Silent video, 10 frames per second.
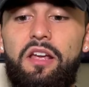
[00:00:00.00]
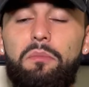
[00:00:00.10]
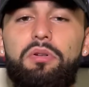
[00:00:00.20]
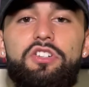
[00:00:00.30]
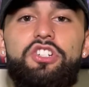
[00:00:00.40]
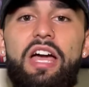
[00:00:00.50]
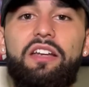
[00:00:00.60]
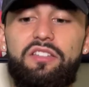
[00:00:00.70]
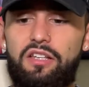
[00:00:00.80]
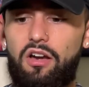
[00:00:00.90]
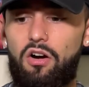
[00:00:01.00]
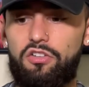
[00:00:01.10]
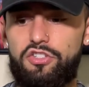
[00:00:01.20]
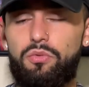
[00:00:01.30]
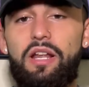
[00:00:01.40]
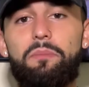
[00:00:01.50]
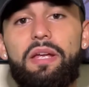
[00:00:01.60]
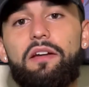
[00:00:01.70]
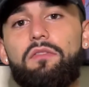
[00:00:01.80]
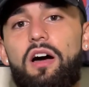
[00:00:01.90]
project onto an
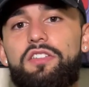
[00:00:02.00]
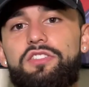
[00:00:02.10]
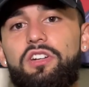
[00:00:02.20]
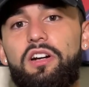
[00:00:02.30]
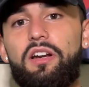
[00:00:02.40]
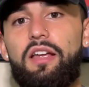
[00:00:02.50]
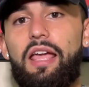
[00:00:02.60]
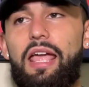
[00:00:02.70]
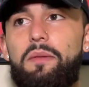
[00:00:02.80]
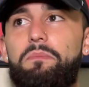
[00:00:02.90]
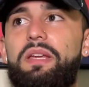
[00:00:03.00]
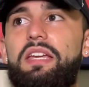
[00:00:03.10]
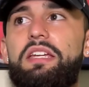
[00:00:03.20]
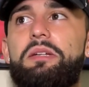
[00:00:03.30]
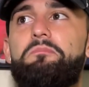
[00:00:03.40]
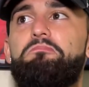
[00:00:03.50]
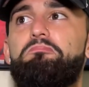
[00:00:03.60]
NBA roster and be,